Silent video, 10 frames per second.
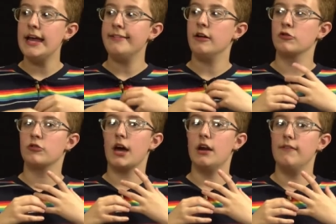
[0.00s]
it; it's also
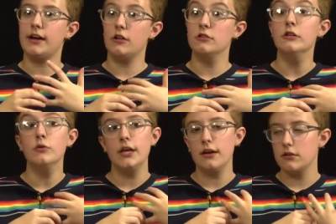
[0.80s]
kind of like
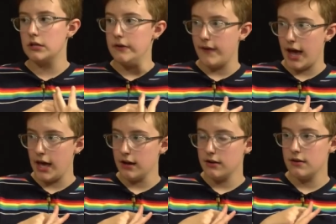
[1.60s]
alluding to the
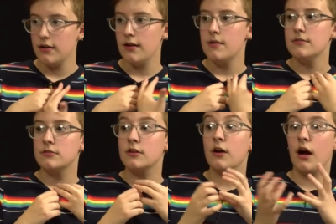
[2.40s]
fact
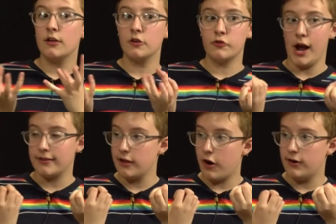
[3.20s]
to uh,
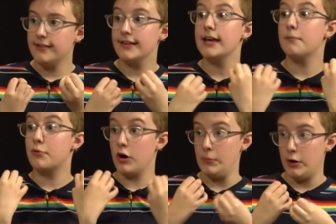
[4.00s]
attract that audience. Like in
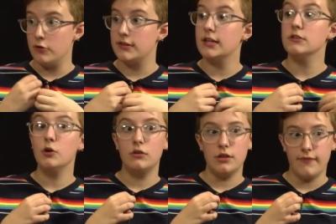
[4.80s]
promos, they
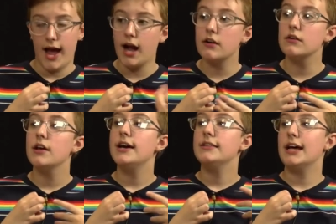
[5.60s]
allude to the fact
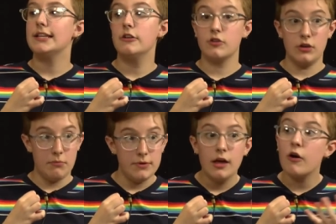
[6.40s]
that there's going to
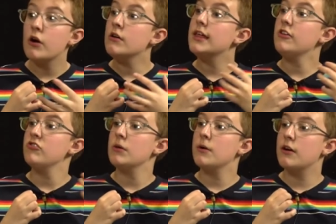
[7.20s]
be a queer
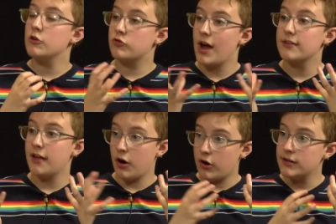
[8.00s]
relationship here to attract
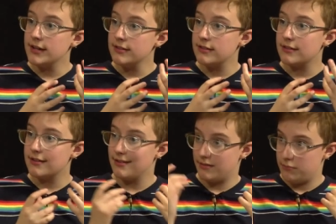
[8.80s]
that audience
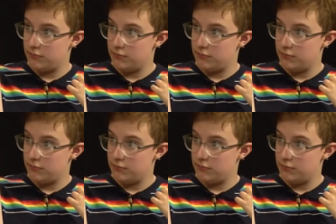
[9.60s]
because